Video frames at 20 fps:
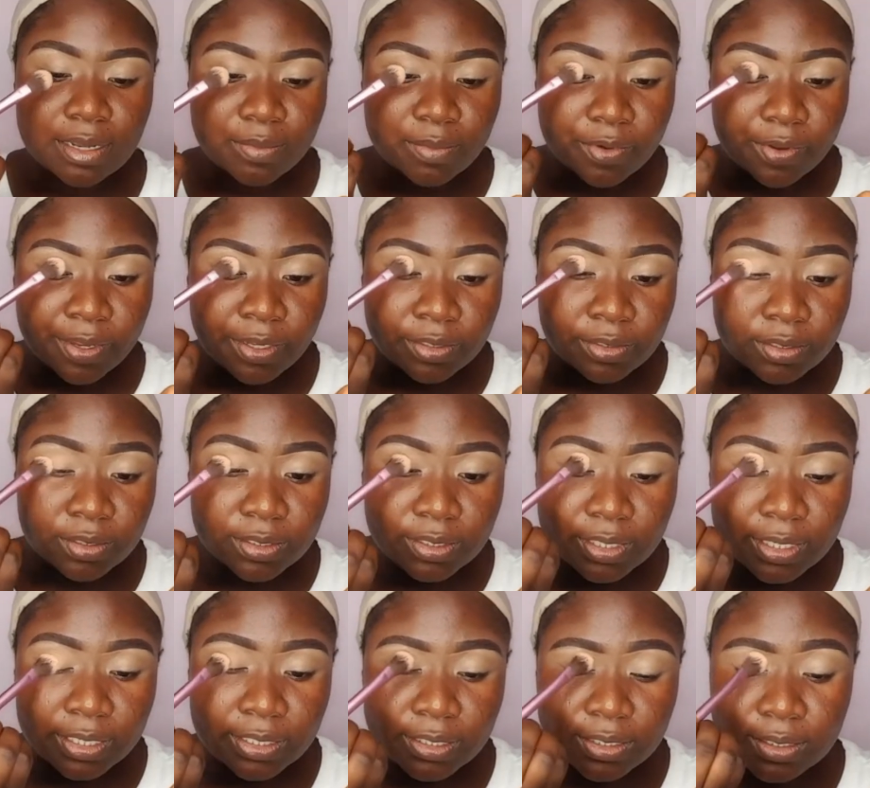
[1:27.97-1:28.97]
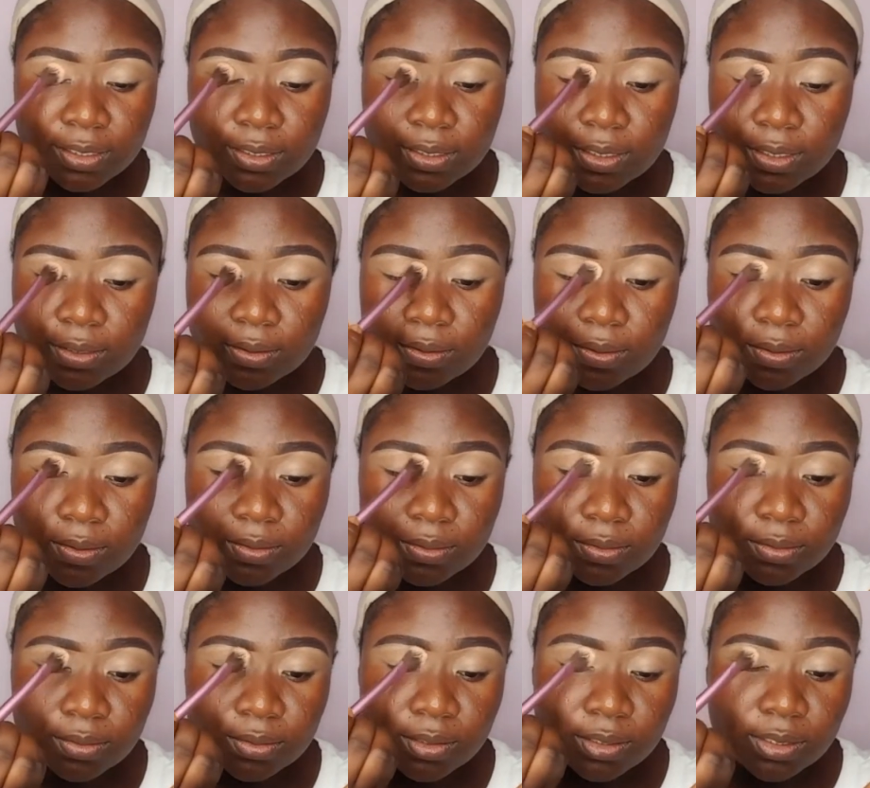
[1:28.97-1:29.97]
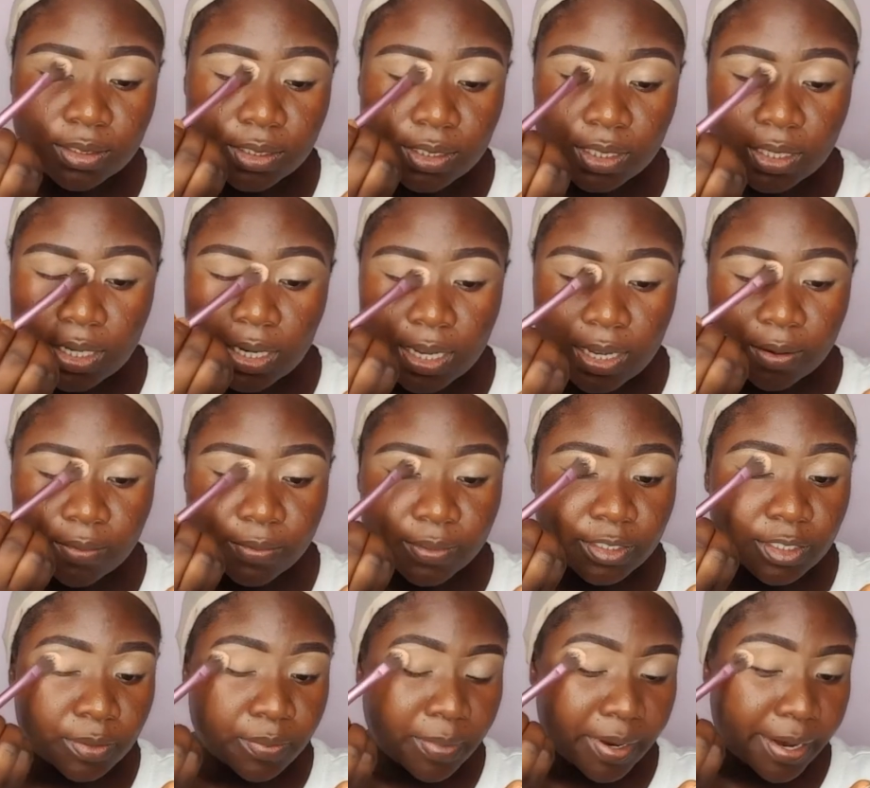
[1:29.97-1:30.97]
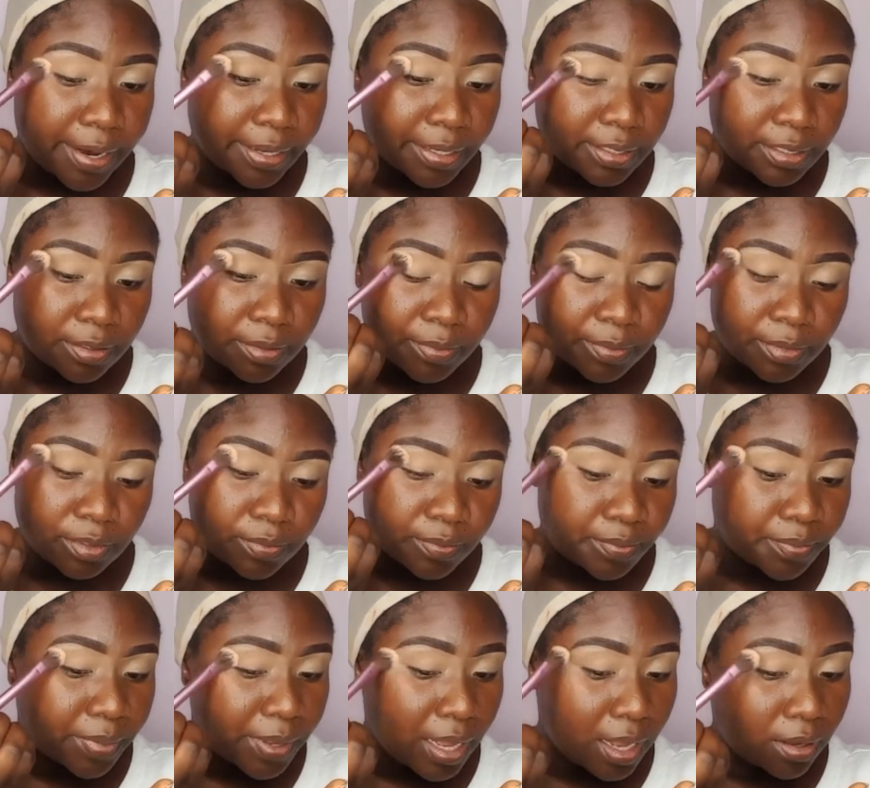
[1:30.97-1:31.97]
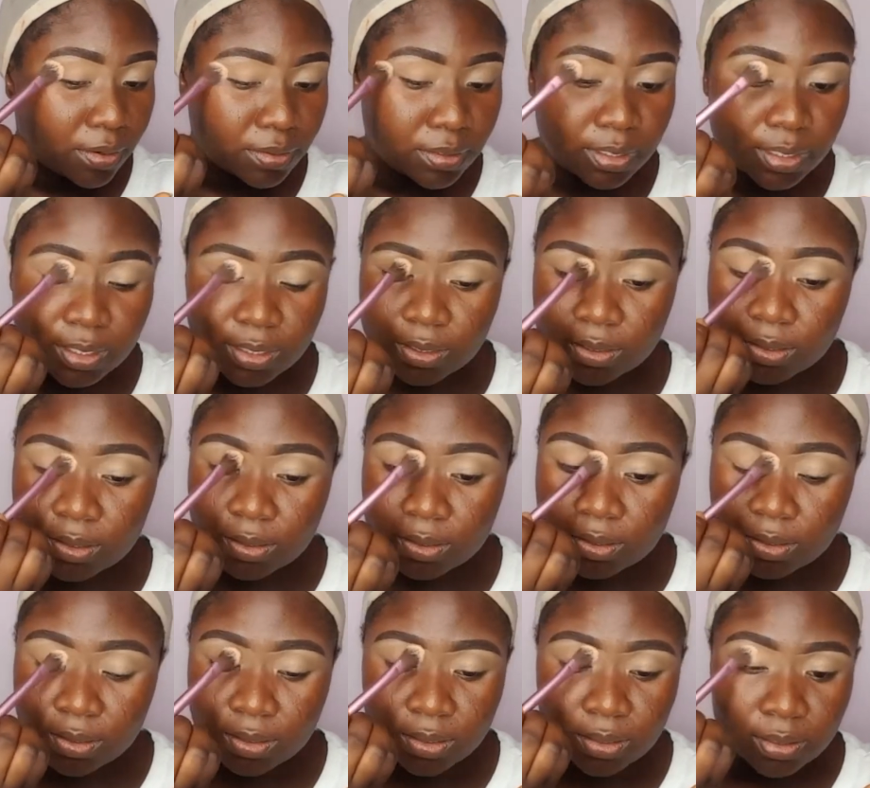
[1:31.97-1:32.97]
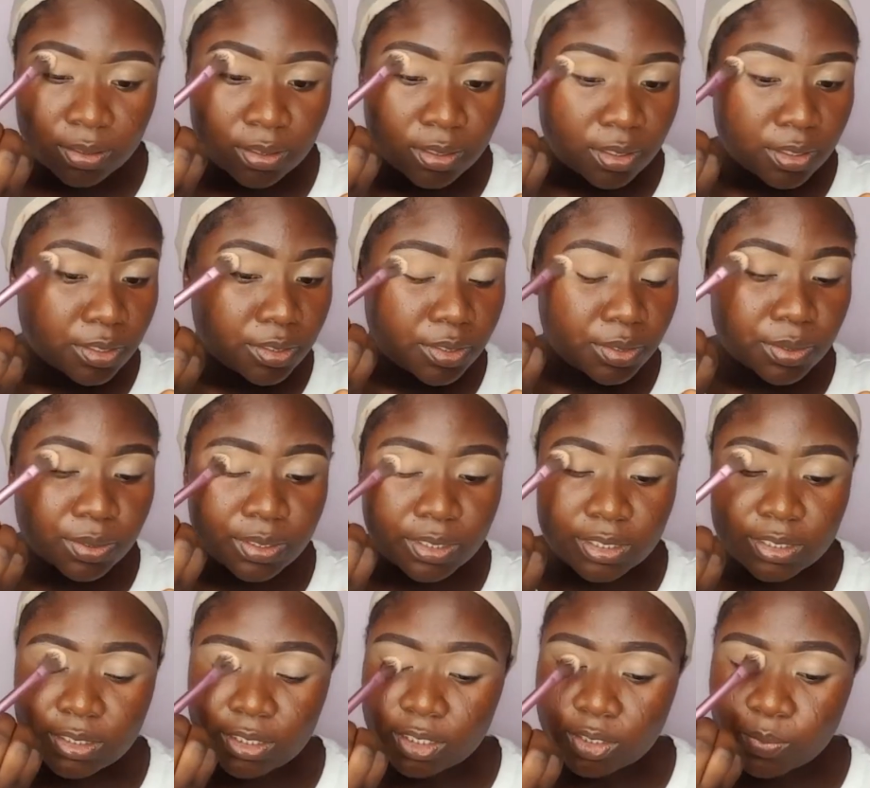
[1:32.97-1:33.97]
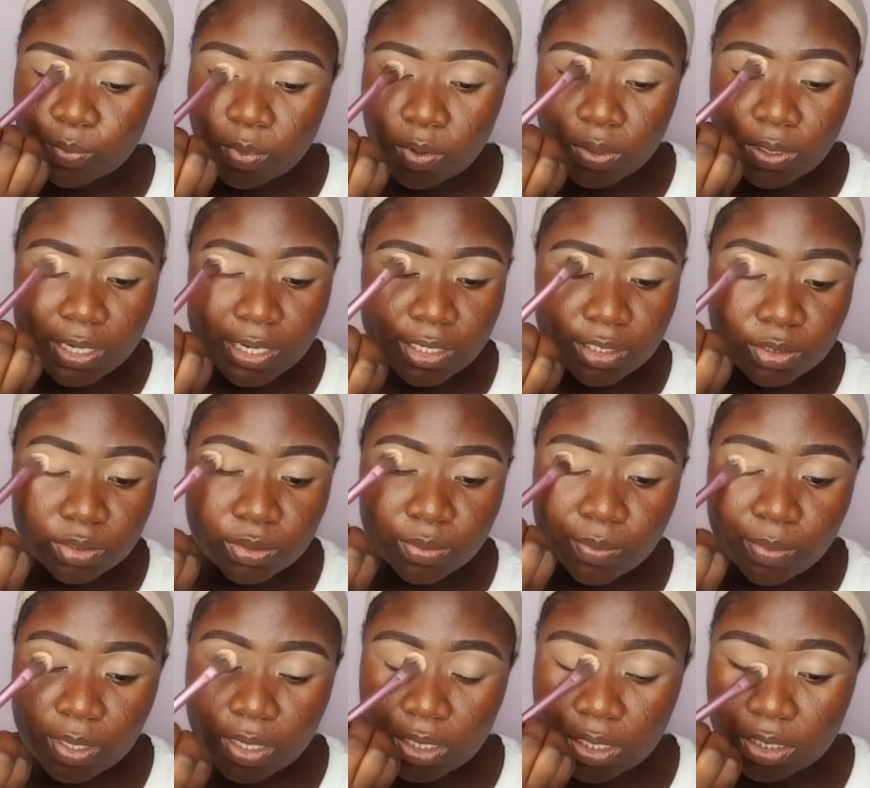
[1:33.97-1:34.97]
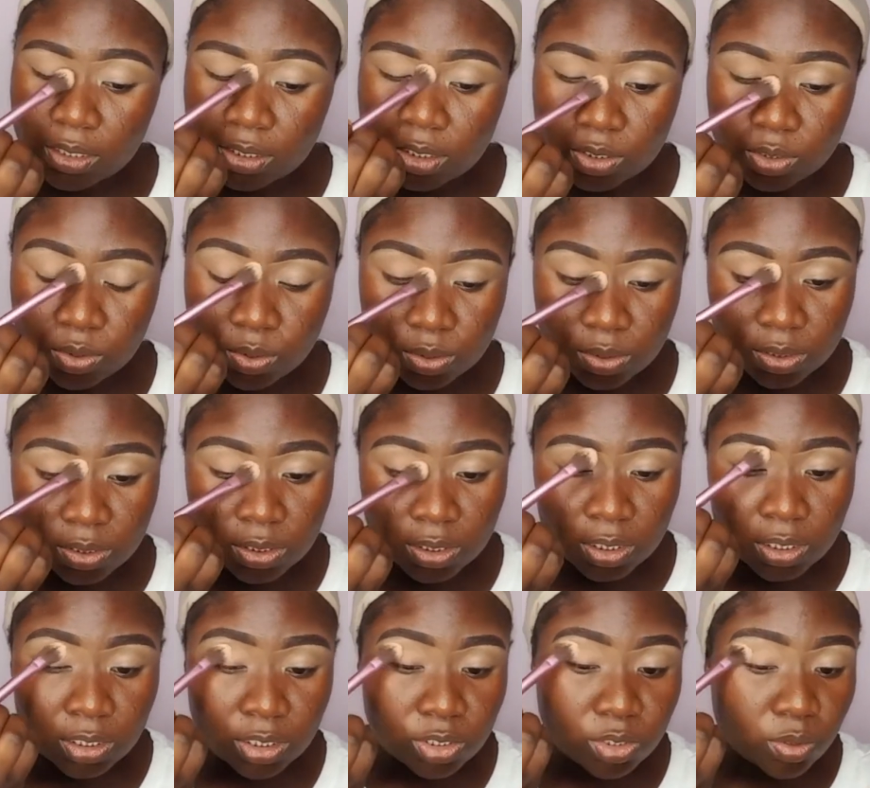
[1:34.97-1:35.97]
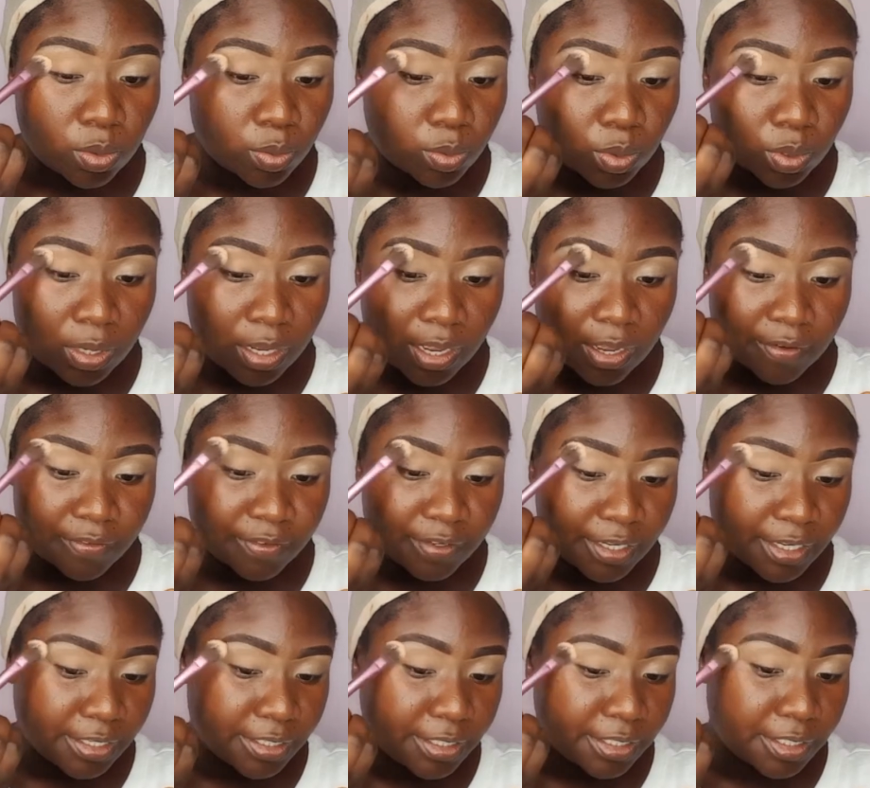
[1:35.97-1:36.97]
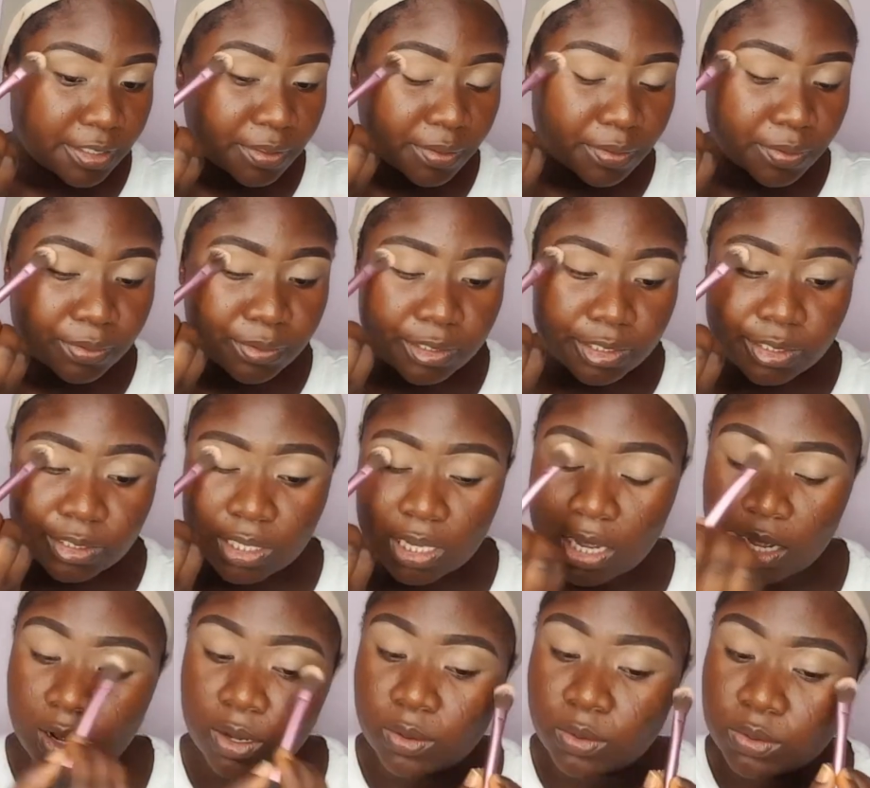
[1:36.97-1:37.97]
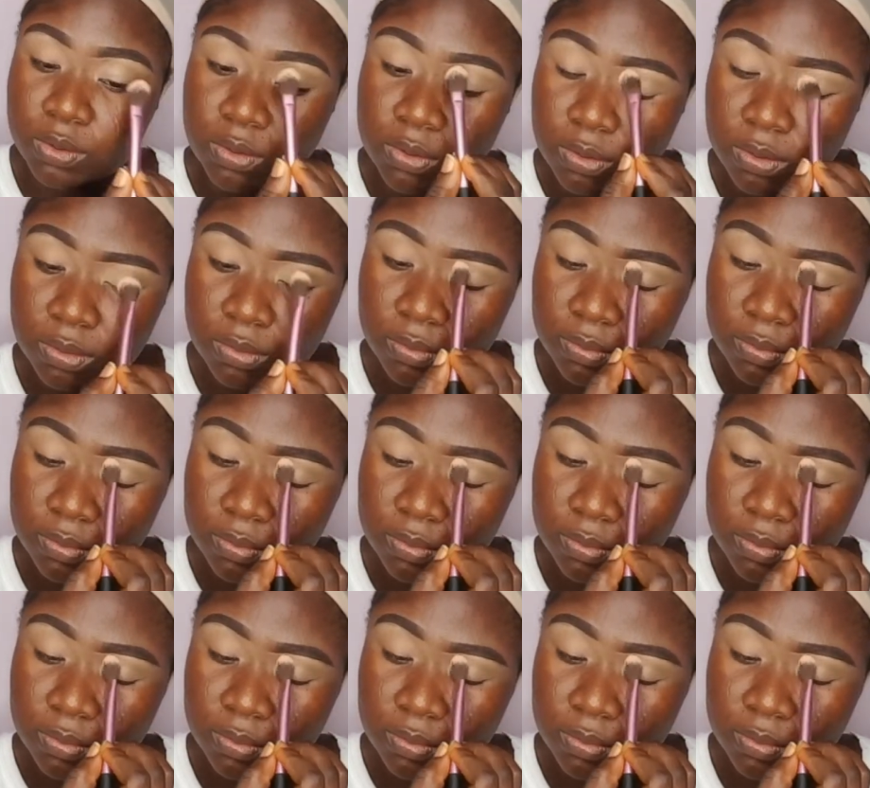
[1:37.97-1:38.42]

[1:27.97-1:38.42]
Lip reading: And I'm going to set the concealer with my powder. So this is more like to make it to sit so we don't have any crease out.